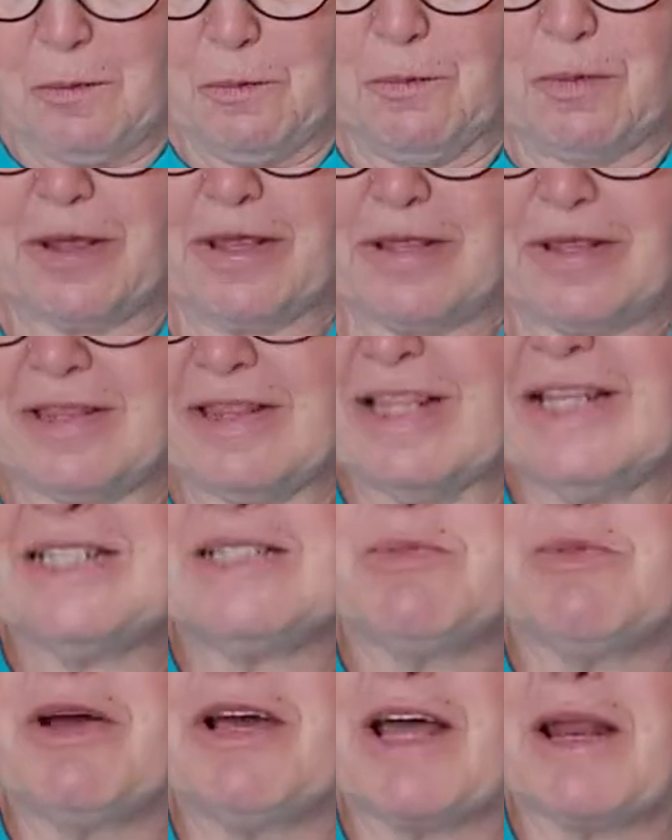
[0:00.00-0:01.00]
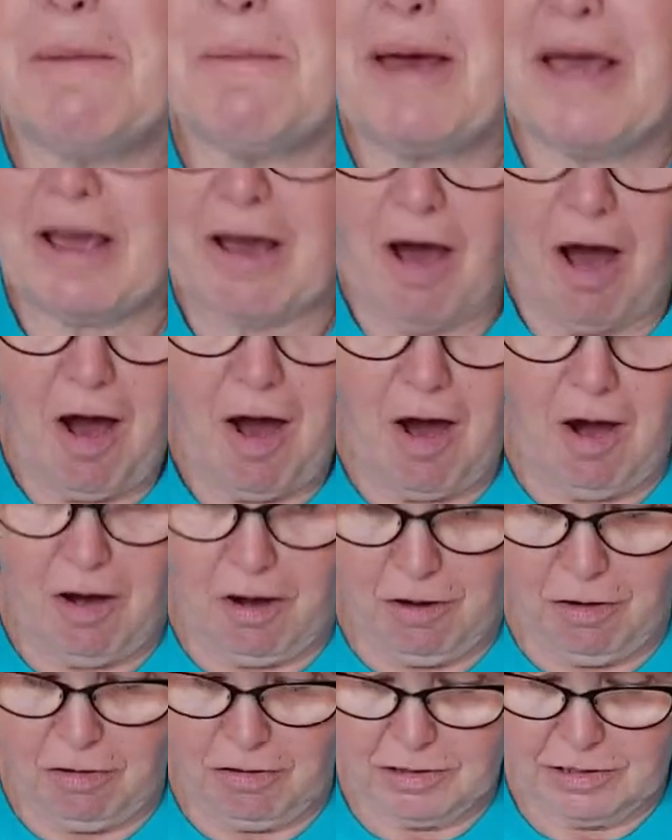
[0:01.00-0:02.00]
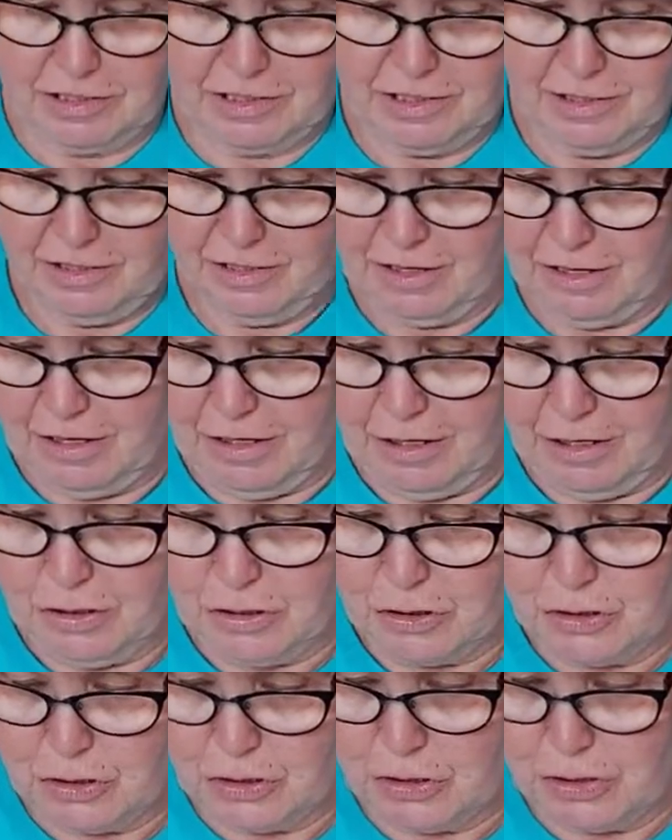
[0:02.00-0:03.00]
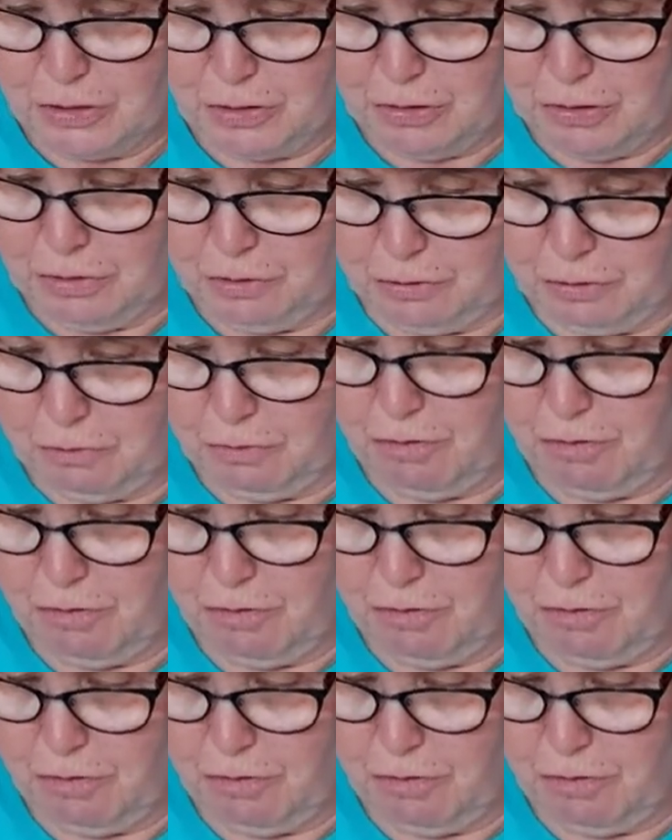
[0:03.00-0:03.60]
we're going to make a heart to